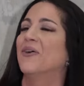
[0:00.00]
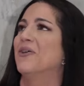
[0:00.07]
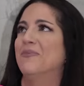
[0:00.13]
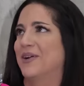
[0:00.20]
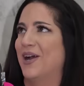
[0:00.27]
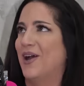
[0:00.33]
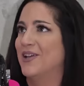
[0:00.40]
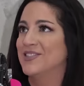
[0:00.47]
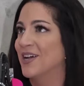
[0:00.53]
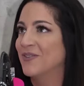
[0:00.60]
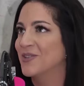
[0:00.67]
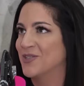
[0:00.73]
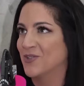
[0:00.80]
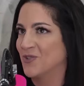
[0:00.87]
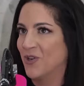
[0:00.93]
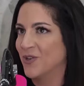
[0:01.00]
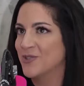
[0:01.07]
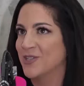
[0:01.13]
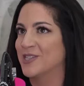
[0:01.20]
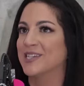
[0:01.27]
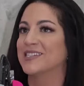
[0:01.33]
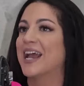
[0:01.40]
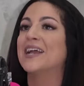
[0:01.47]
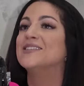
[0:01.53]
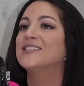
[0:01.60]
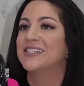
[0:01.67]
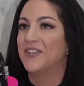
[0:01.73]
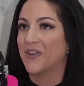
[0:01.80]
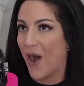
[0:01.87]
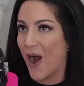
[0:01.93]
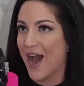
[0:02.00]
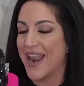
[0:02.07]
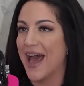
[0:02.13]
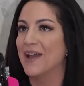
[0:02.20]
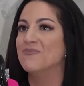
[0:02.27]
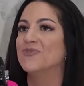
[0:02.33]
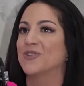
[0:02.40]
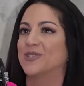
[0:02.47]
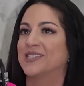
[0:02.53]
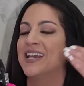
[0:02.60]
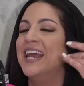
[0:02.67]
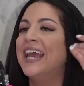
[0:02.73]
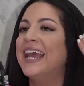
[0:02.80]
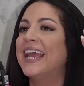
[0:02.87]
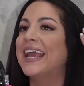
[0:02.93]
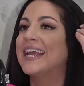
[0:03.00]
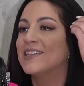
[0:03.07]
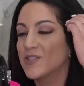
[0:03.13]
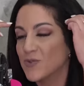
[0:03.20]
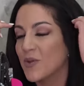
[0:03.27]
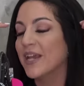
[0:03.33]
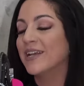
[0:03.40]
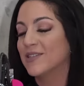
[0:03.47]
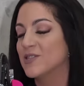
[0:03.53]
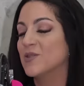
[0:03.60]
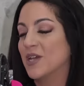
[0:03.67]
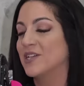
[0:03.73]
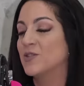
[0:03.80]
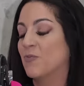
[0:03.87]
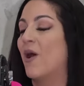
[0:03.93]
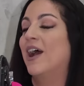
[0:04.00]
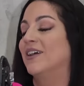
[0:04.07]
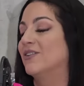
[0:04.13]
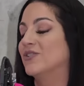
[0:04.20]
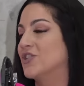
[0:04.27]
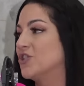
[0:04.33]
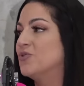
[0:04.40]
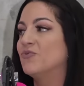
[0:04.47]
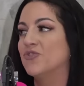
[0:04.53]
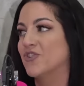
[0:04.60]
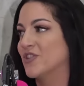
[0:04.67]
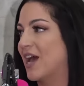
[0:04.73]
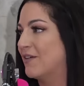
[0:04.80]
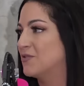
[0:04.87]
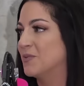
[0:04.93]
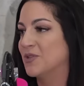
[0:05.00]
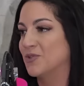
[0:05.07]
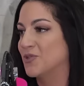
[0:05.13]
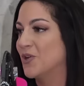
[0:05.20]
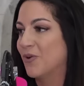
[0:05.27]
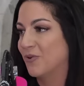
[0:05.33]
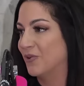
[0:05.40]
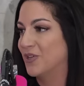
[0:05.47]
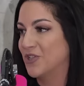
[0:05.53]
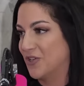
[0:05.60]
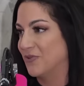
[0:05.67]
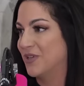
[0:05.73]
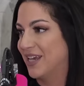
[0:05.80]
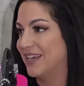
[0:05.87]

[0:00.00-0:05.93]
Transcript: oh my god, I sound like such a narcissist. It's not. I'm just, it's wild. You just have to be totally tuned